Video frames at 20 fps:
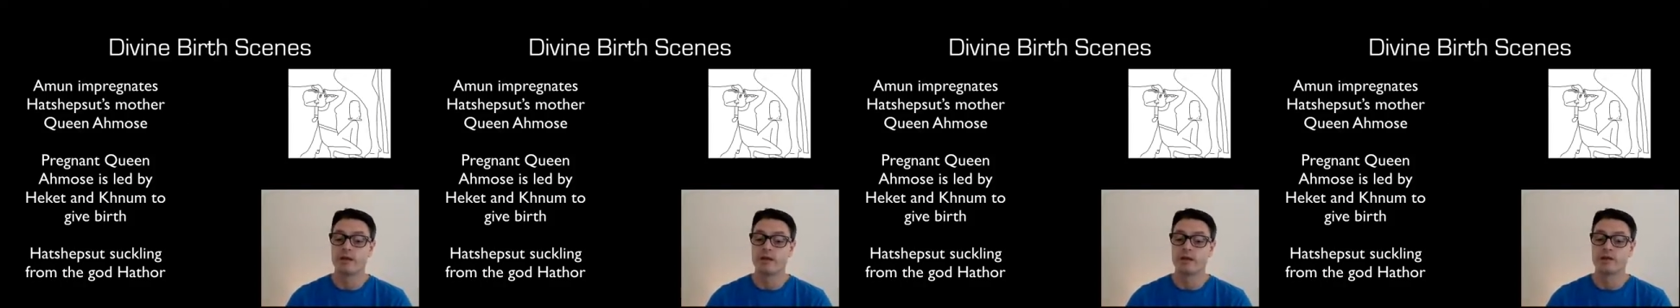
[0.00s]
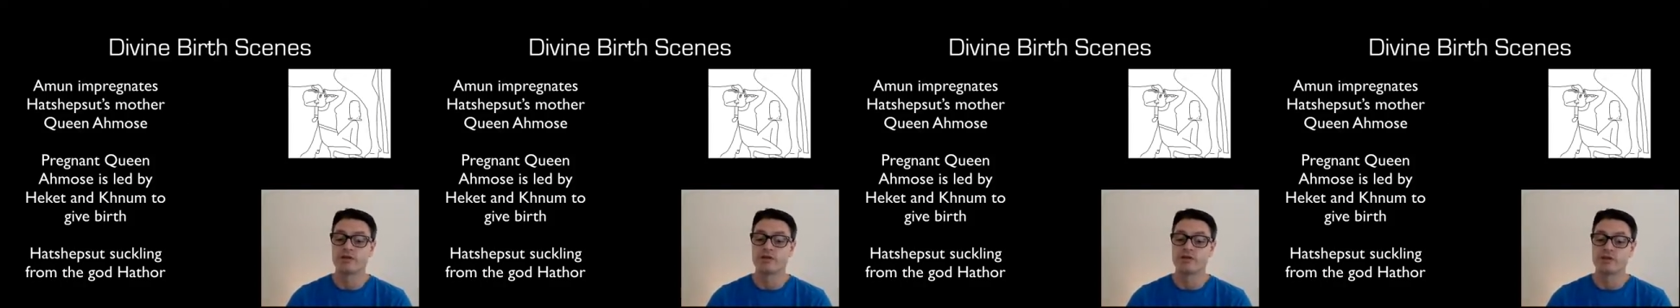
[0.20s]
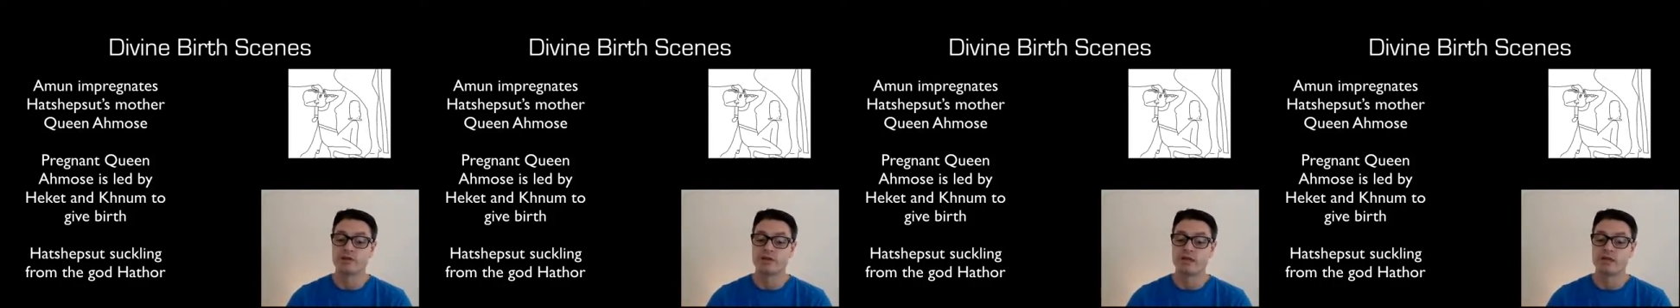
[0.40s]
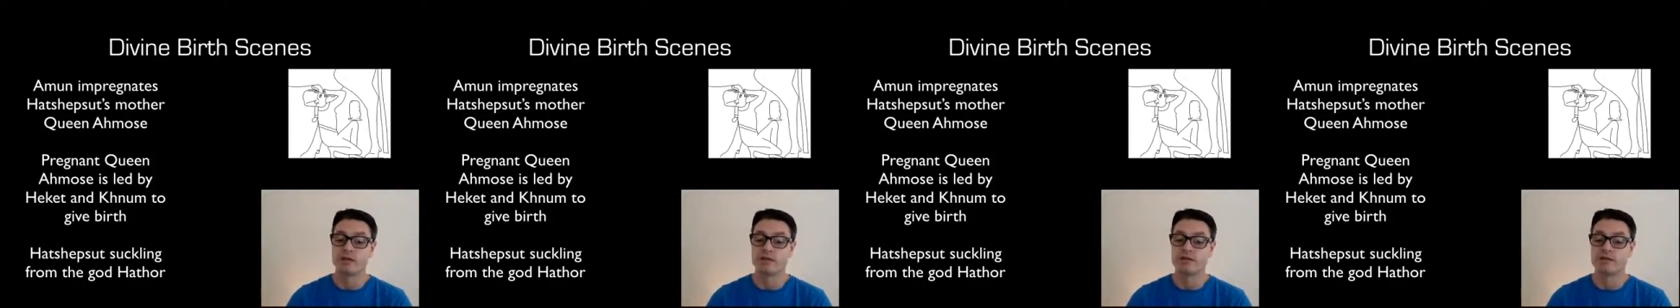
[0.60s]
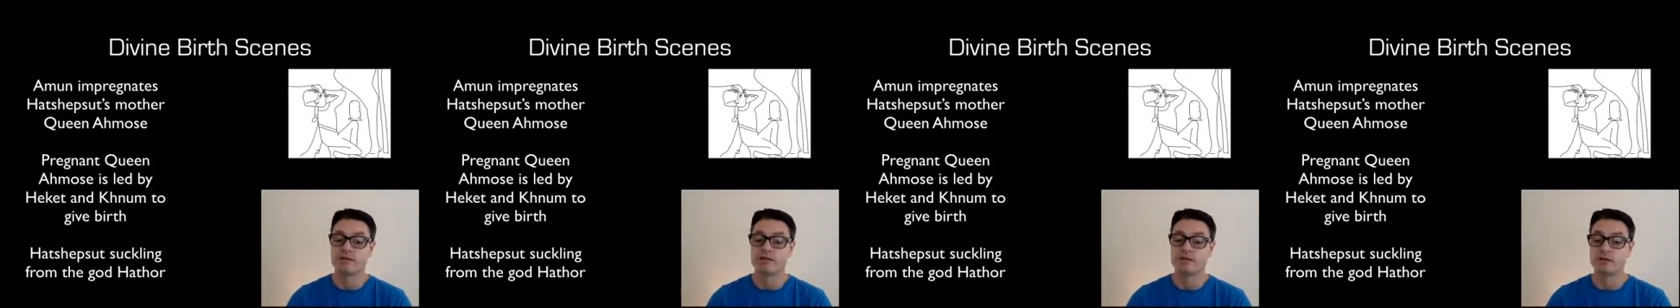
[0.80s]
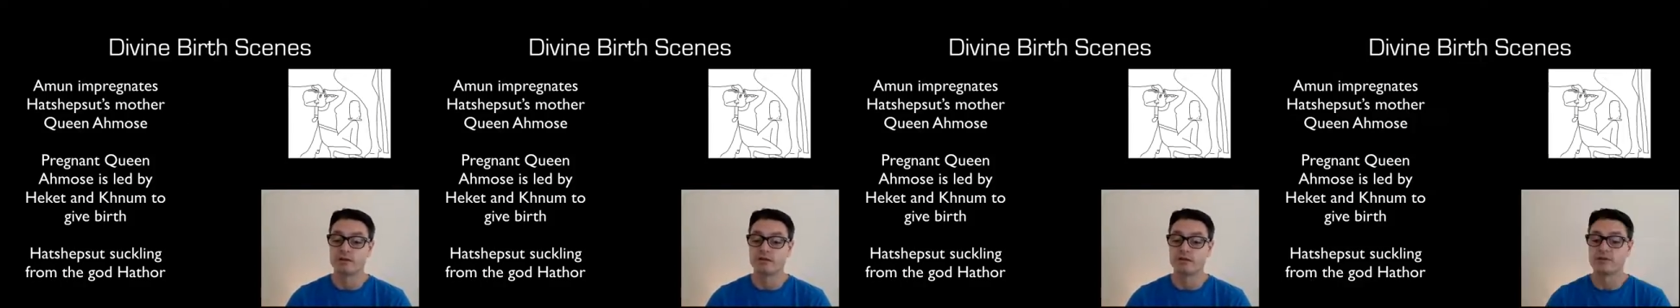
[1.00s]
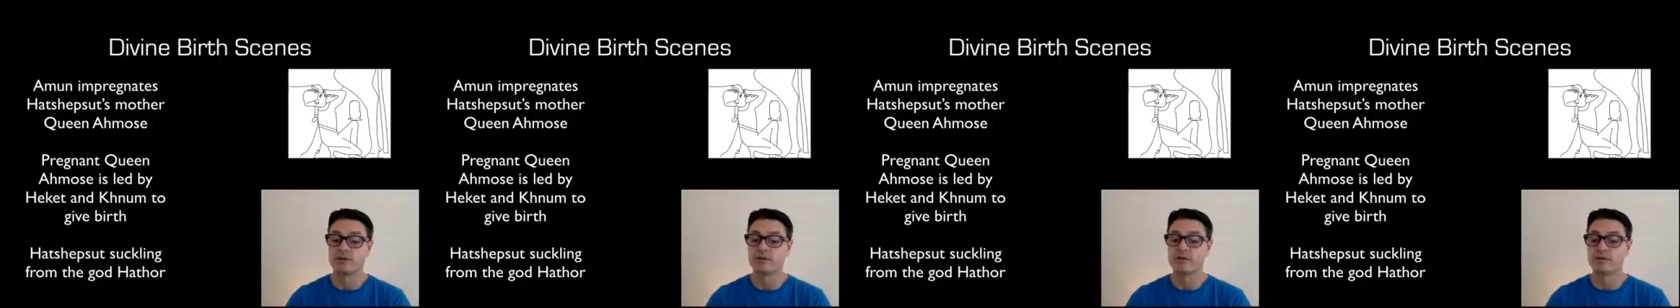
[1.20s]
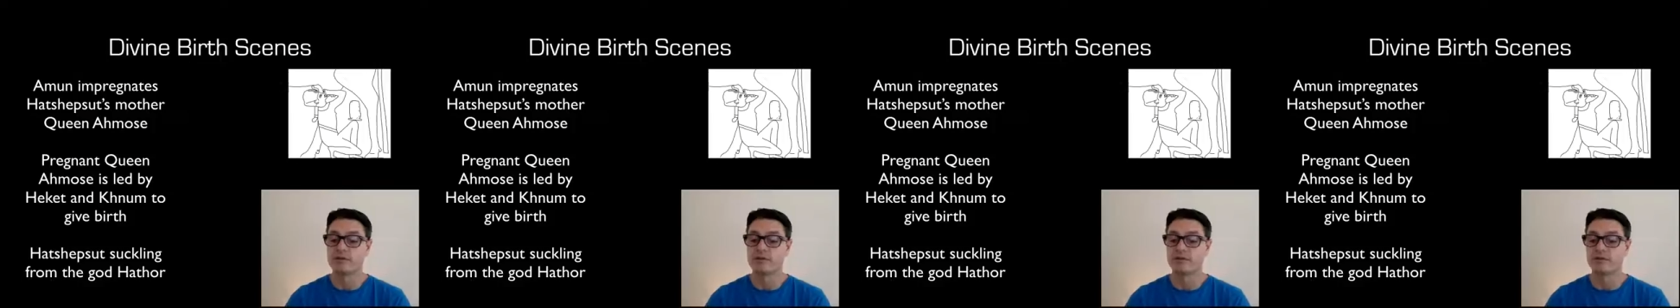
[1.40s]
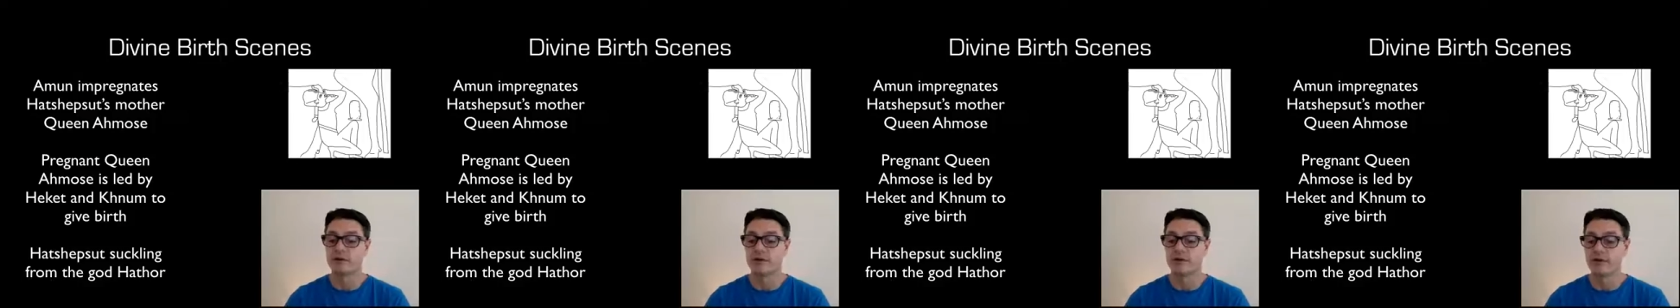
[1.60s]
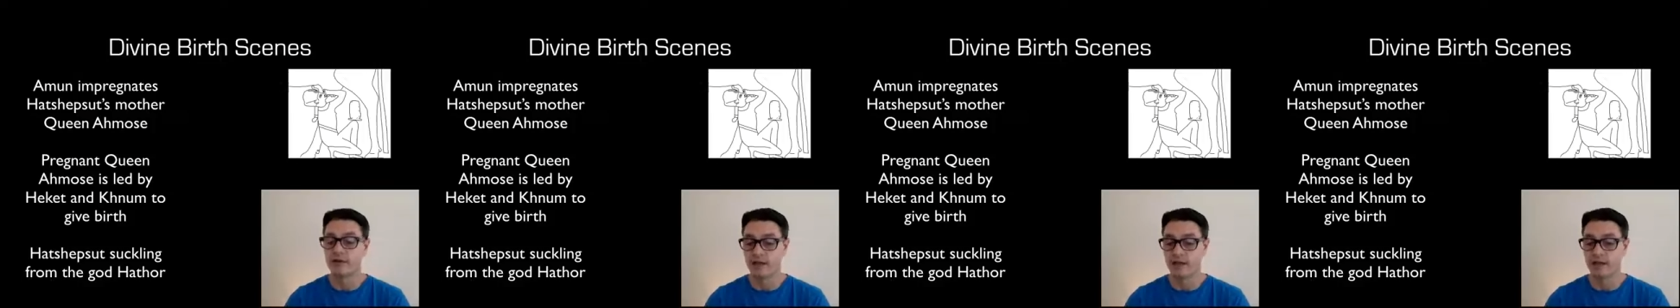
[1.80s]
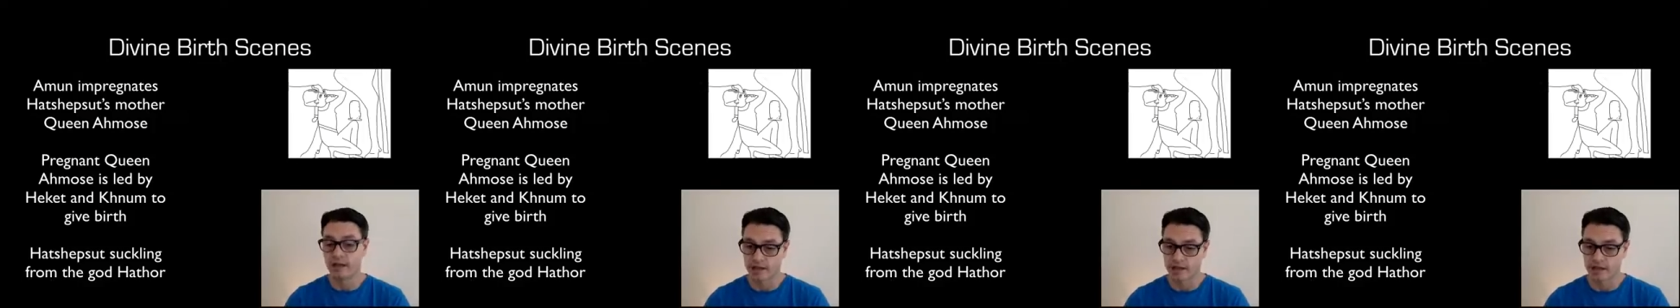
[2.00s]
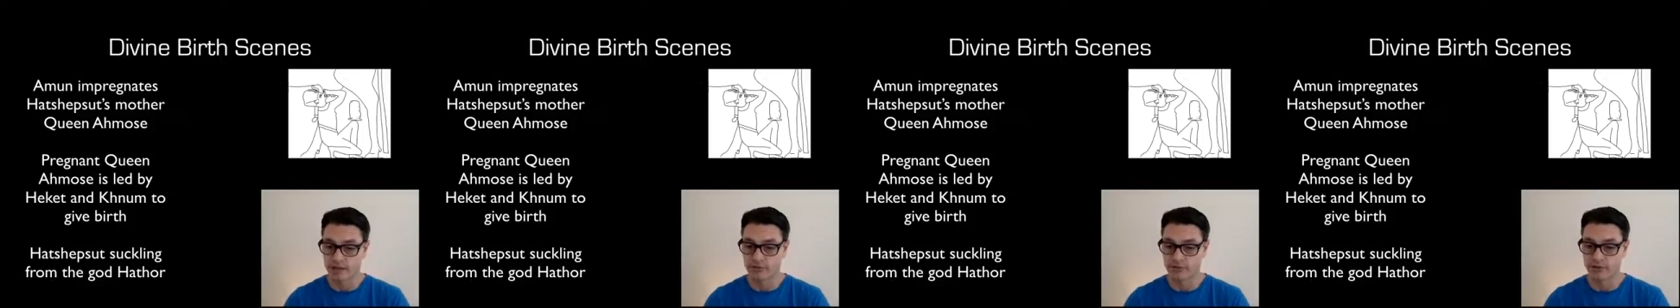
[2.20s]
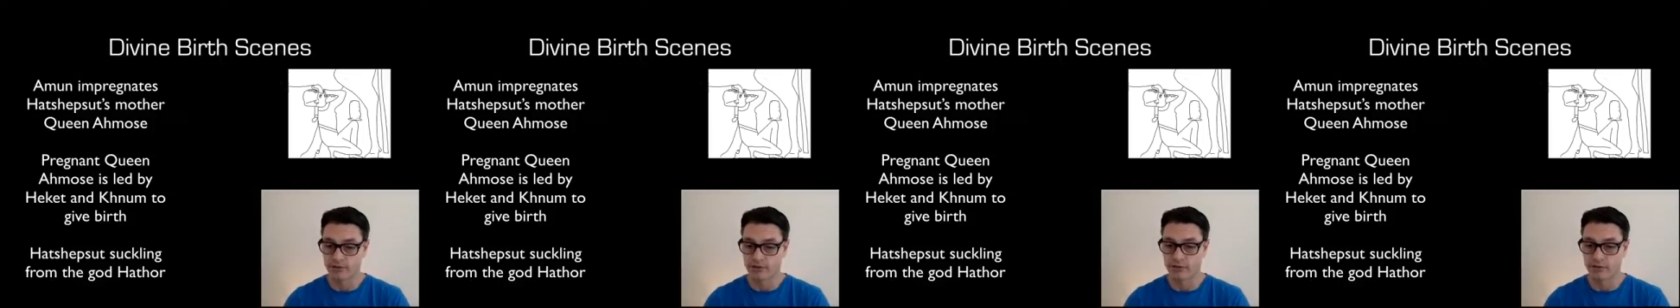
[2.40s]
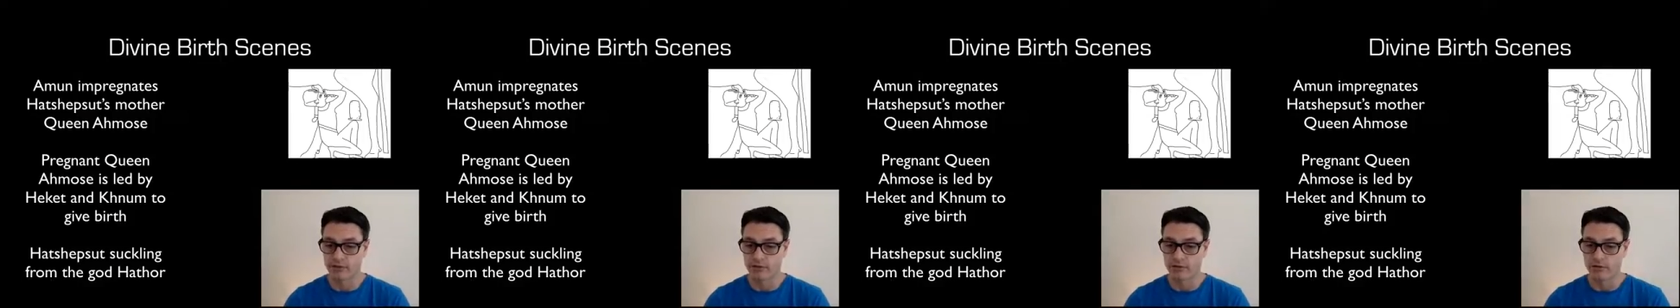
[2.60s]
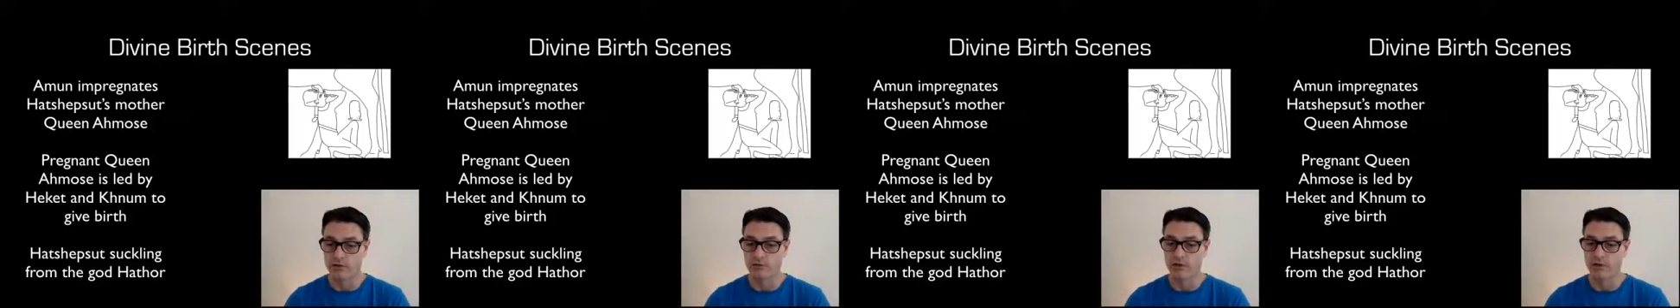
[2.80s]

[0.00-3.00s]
Egyptian kings as well to justify their claim to the throne.